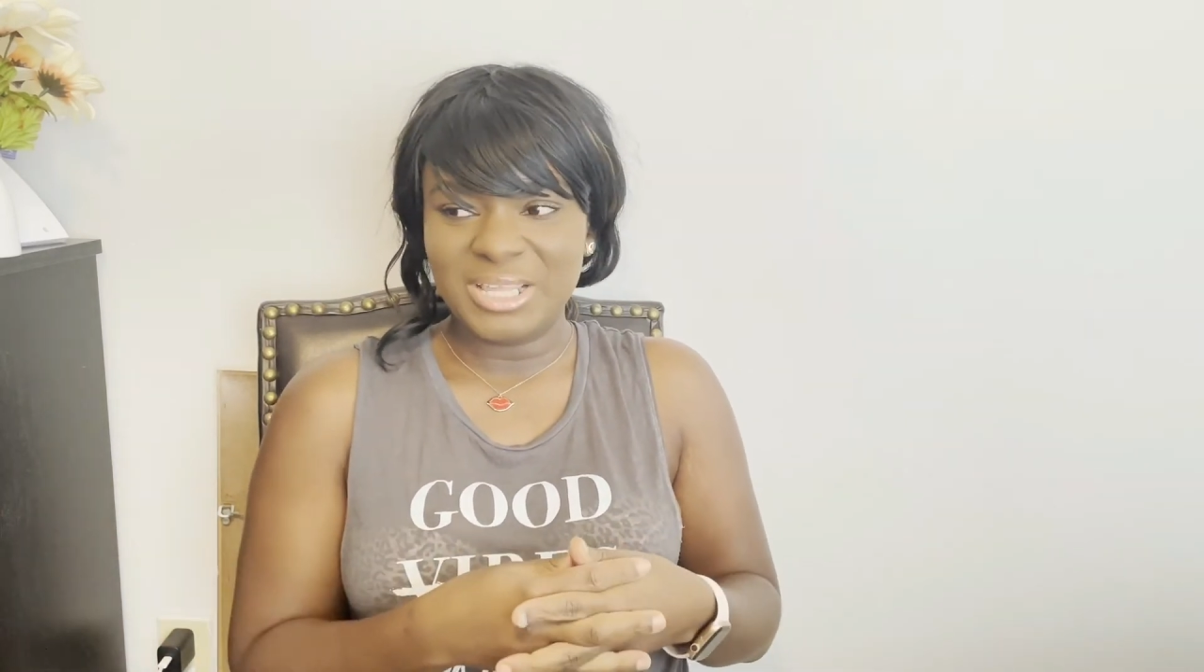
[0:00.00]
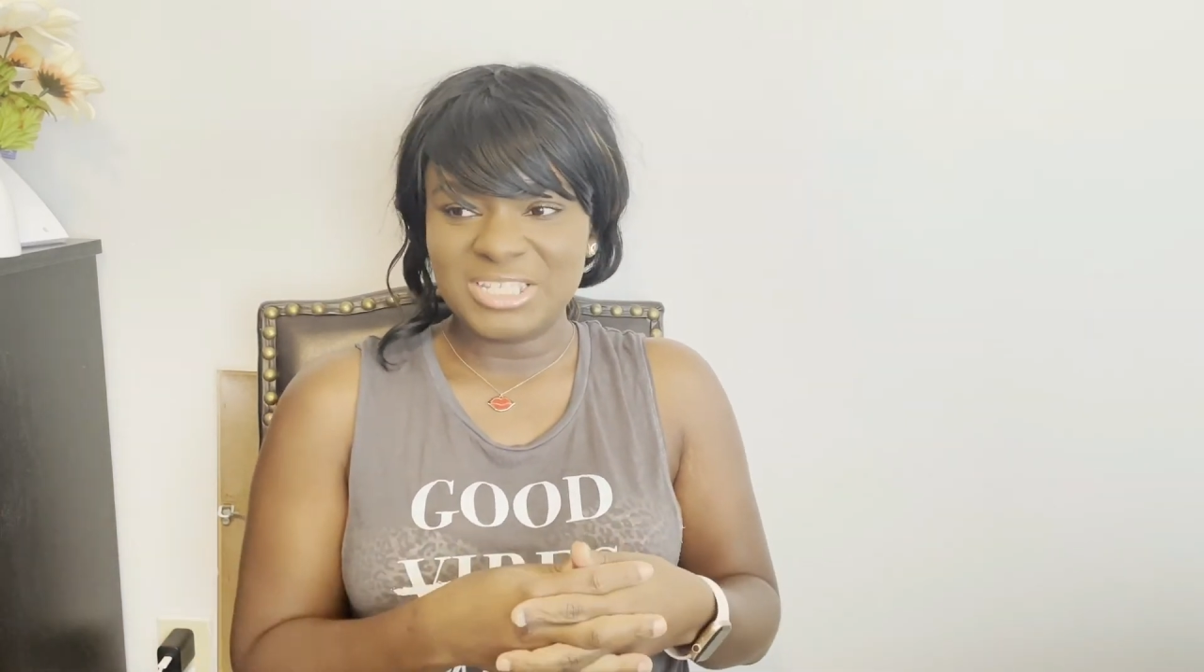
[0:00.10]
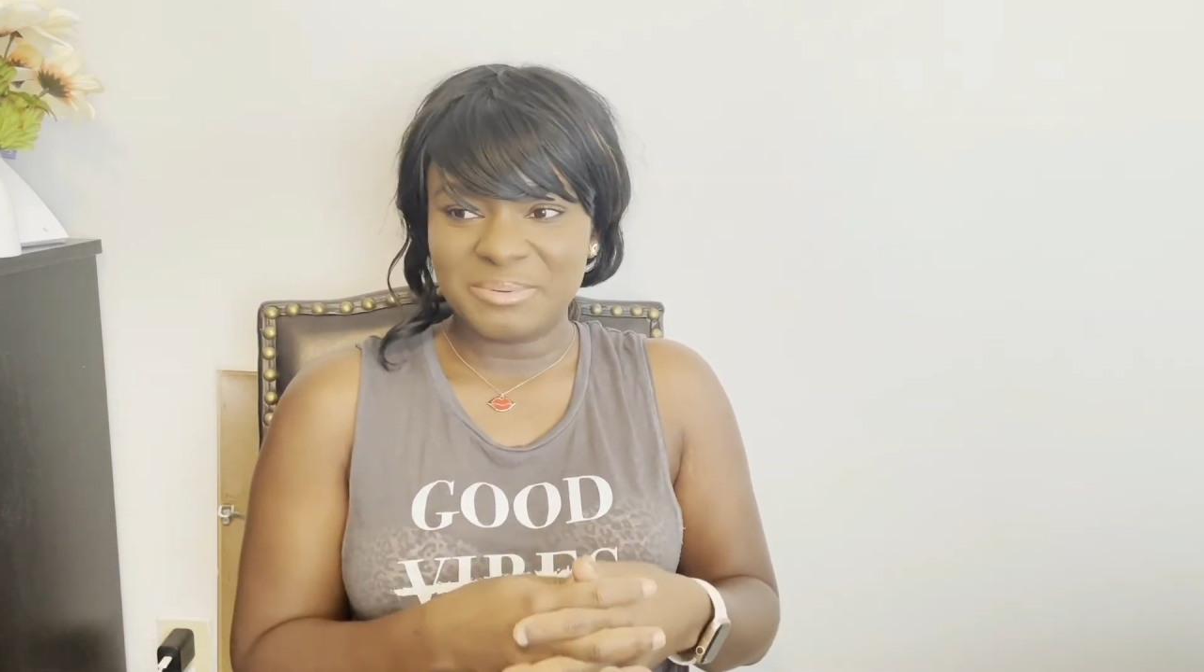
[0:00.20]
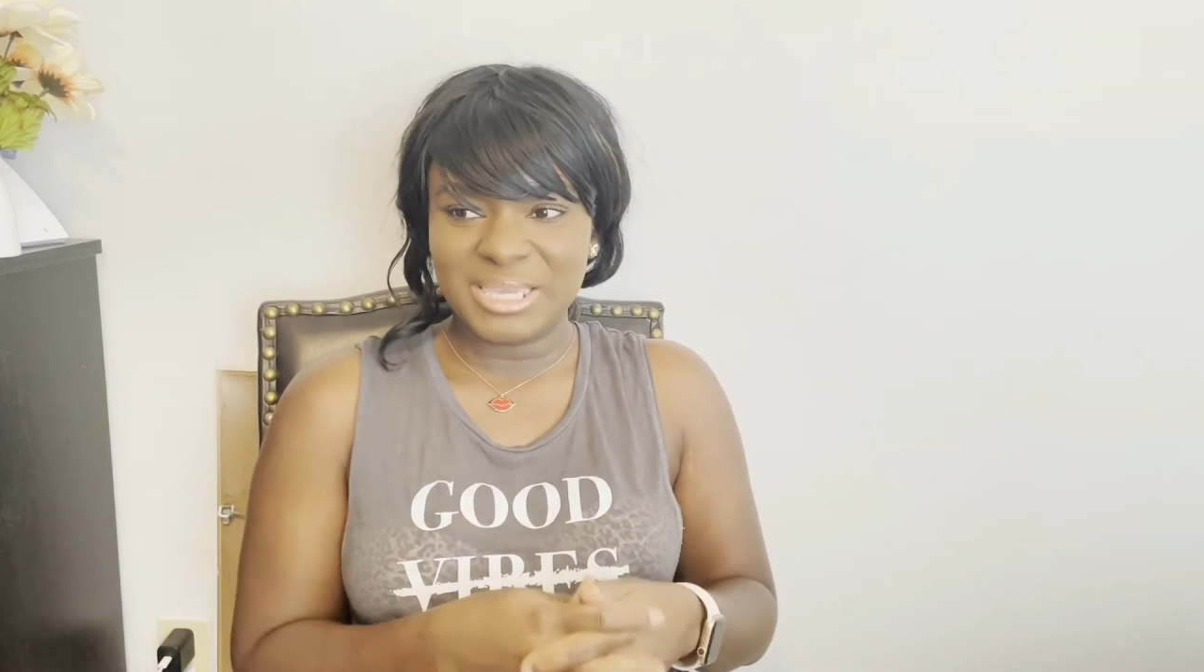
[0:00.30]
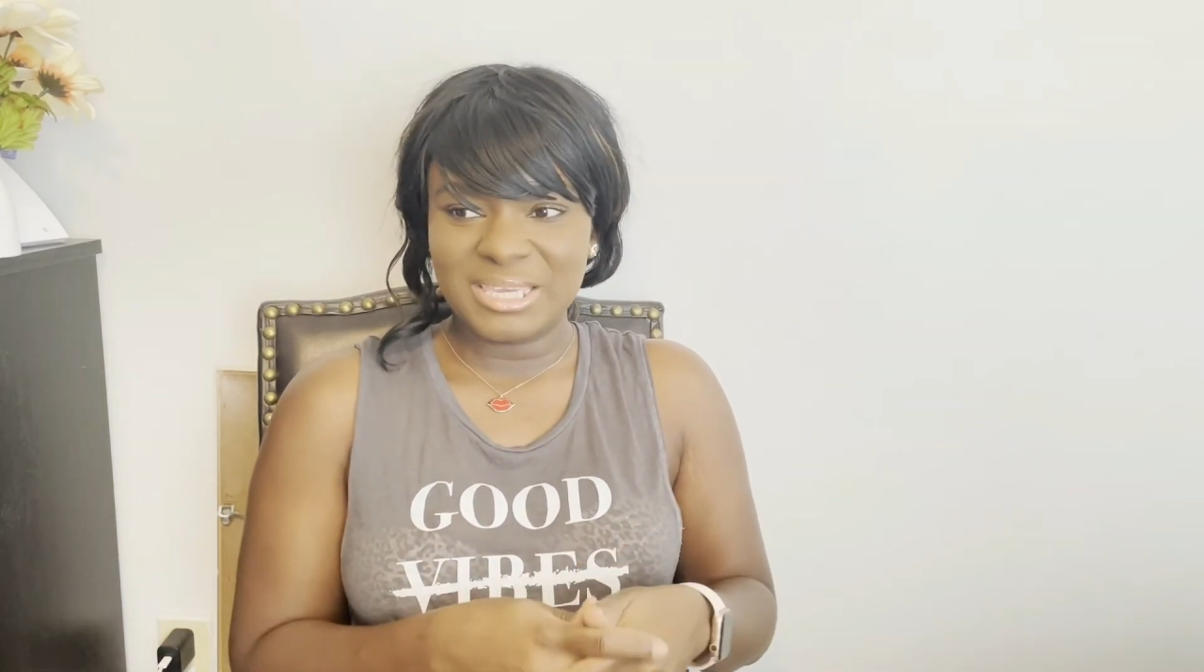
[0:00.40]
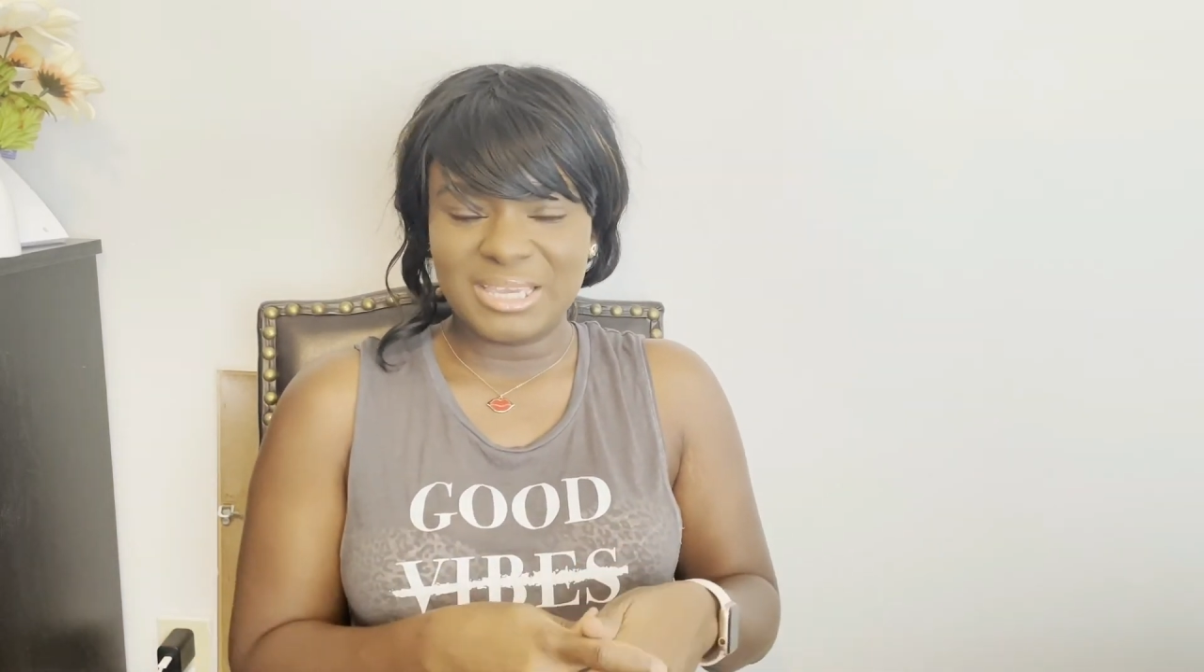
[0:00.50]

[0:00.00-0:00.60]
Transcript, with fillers: in Jamaica,